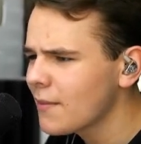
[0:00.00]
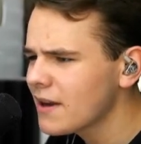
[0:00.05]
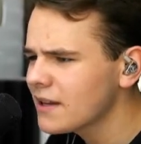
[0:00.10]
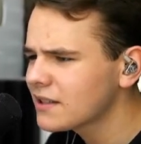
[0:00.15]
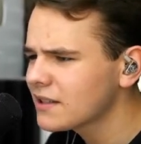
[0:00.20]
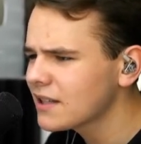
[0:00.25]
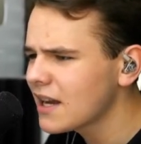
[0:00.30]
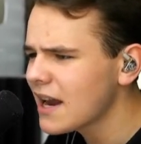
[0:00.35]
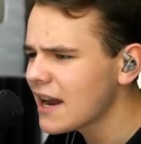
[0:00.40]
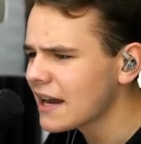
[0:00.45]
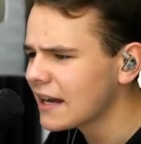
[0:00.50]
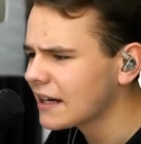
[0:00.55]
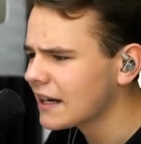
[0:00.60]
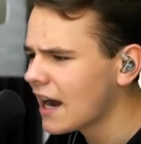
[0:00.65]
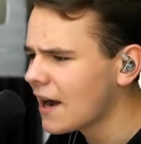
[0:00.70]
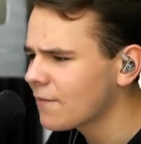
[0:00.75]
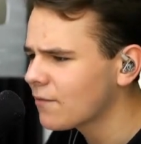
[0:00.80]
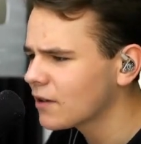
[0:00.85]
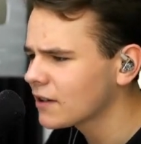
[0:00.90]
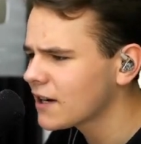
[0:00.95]
What am I
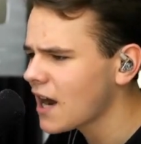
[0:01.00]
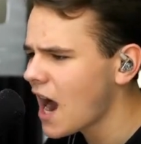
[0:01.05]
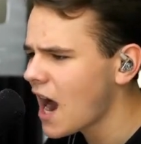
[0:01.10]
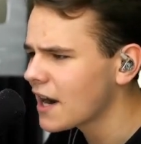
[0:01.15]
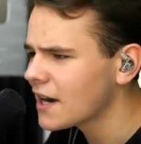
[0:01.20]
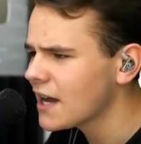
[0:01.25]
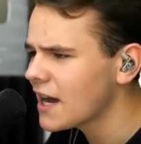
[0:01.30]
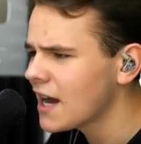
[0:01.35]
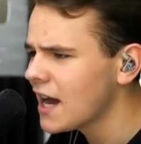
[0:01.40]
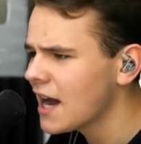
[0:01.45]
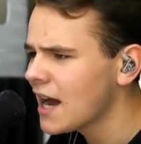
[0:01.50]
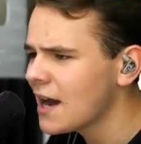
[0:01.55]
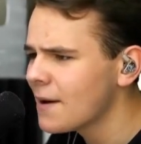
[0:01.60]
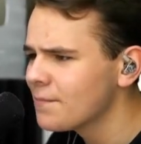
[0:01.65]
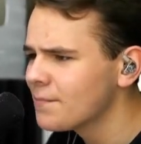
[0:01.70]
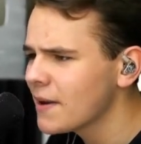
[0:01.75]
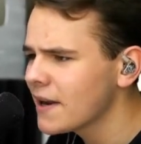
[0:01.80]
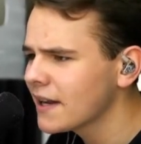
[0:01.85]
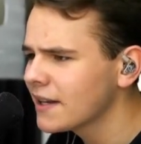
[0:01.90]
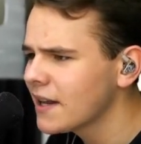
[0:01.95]
saying? I
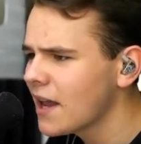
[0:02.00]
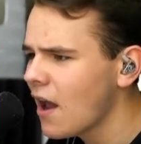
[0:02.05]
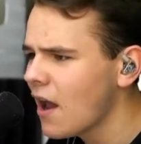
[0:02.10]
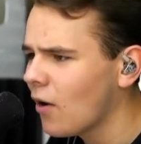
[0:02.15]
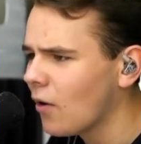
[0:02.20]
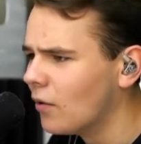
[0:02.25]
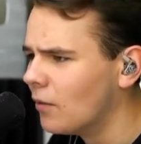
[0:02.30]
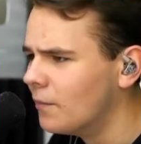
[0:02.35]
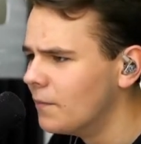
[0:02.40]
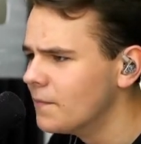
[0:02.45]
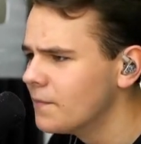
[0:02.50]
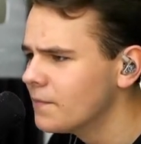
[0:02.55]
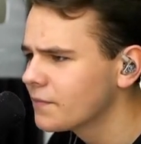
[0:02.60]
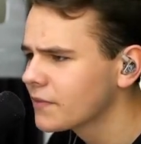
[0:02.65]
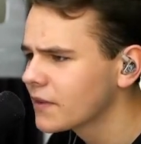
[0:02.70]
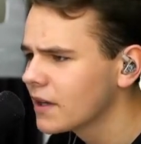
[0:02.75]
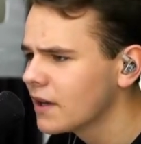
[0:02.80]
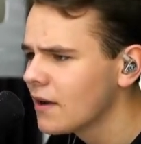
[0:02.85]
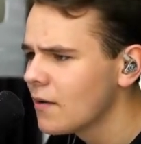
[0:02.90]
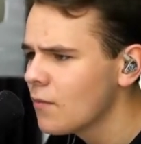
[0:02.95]
forgot. Biggin Hill.
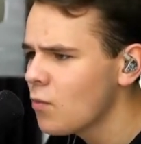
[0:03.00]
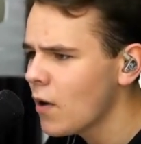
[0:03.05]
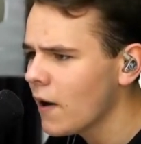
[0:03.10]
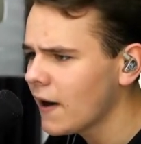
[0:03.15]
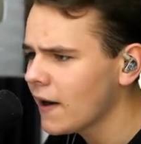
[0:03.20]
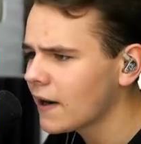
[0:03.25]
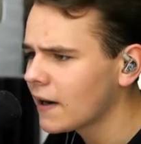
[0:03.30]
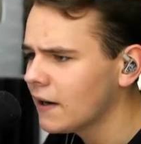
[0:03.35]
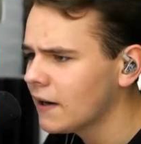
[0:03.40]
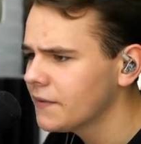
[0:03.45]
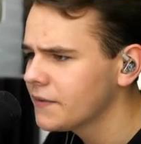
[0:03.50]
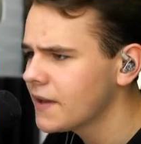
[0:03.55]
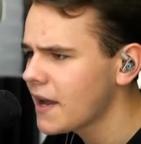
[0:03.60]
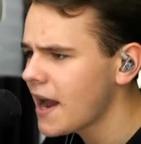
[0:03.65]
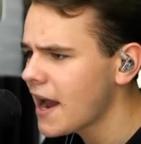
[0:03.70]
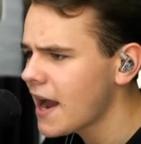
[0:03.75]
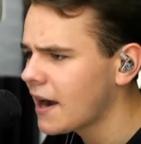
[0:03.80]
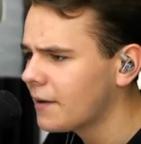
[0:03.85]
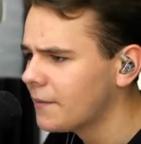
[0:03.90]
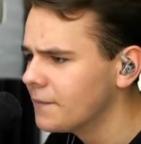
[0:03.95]
Where?
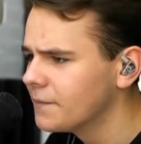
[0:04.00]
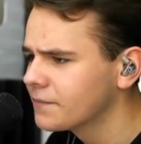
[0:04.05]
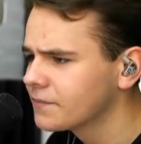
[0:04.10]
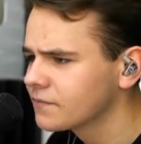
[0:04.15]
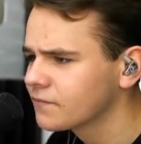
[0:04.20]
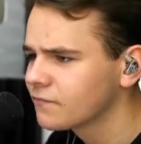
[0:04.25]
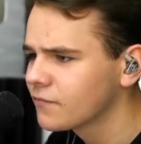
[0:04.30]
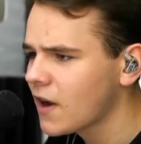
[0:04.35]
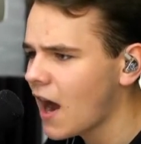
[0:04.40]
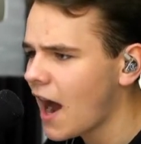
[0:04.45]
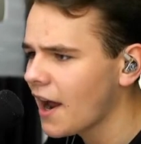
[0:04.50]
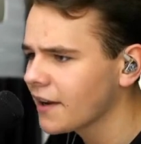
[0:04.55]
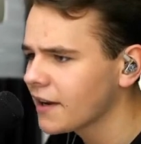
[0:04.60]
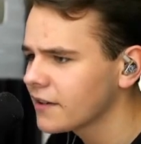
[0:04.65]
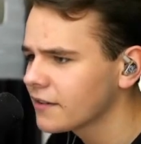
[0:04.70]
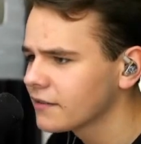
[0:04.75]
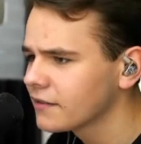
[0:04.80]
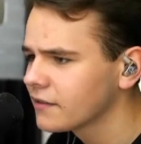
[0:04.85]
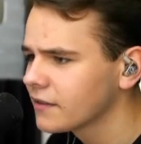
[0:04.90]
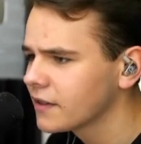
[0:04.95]
There.
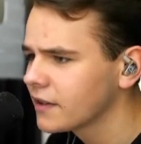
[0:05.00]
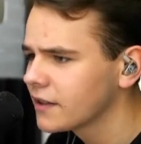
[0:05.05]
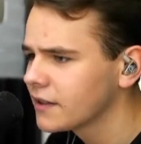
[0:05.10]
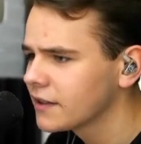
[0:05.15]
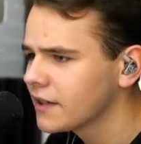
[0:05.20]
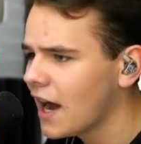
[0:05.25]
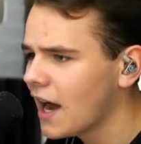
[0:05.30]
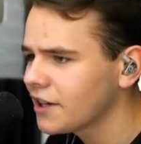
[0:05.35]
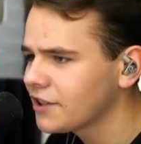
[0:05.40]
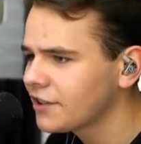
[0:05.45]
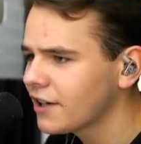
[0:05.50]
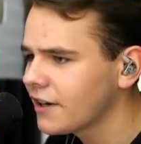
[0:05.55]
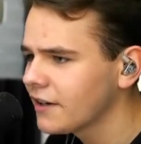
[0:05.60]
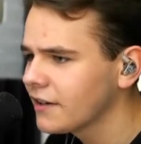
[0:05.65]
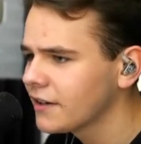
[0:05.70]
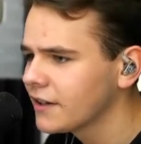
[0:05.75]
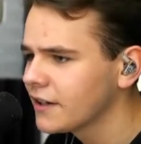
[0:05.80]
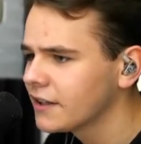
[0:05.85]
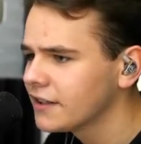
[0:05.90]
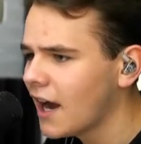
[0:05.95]
Got it.
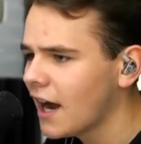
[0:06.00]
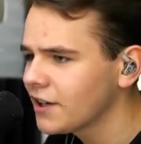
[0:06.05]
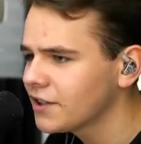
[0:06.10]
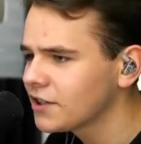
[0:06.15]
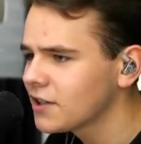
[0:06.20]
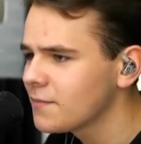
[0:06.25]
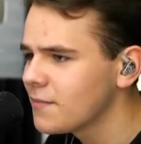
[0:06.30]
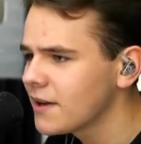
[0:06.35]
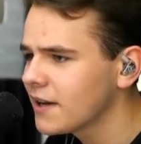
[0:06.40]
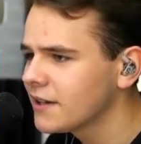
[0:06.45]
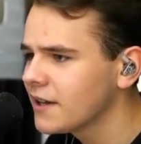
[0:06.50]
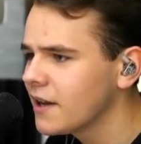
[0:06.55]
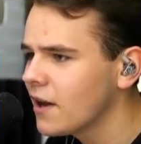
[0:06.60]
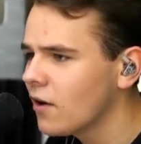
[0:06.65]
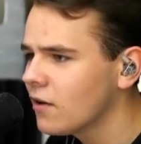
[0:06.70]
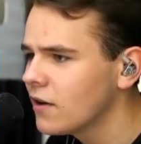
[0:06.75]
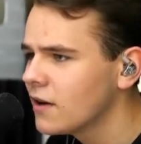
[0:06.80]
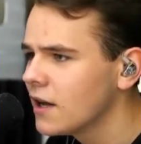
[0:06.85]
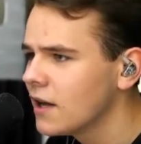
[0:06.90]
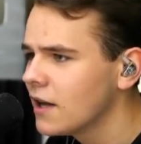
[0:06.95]
Gotcha. Gotcha, Biggin
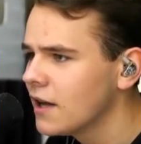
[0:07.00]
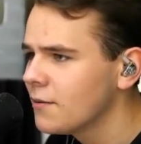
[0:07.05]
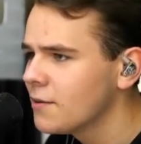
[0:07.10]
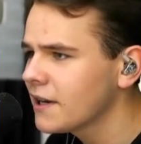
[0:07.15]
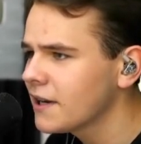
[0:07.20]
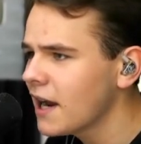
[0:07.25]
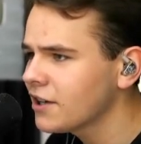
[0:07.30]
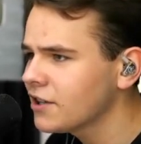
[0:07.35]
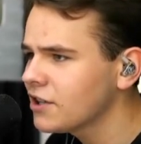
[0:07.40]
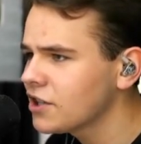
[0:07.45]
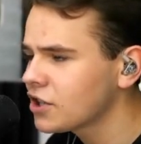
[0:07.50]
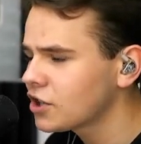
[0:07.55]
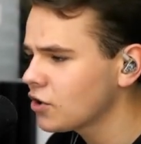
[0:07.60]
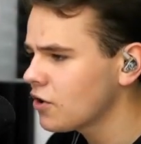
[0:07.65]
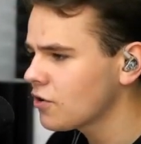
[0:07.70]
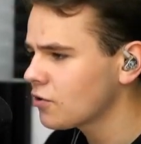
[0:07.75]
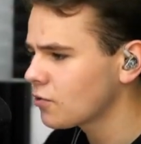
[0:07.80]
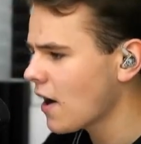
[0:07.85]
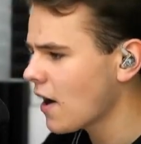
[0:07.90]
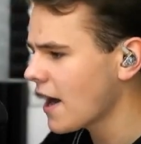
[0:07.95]
Hill. We can actually
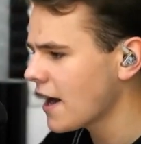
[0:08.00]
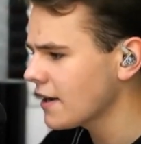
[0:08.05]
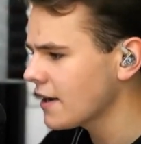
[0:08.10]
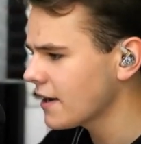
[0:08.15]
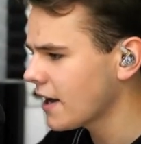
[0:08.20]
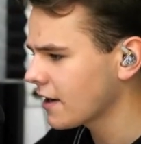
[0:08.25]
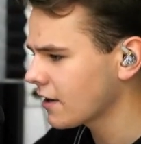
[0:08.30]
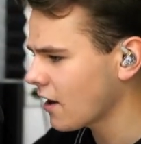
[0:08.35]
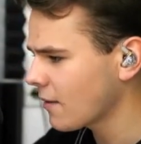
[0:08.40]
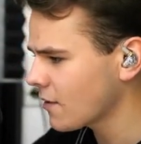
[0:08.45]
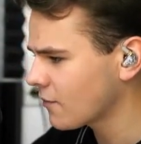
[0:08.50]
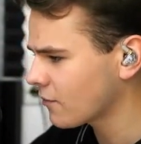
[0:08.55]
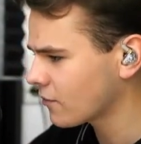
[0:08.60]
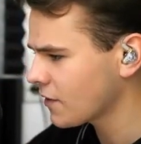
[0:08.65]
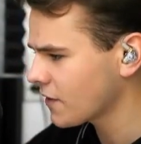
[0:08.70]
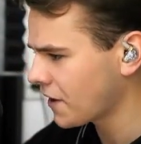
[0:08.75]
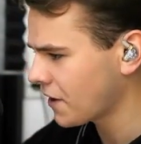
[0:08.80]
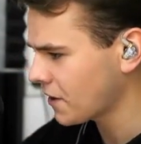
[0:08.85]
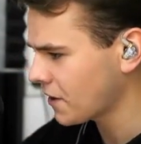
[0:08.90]
just turn right and come in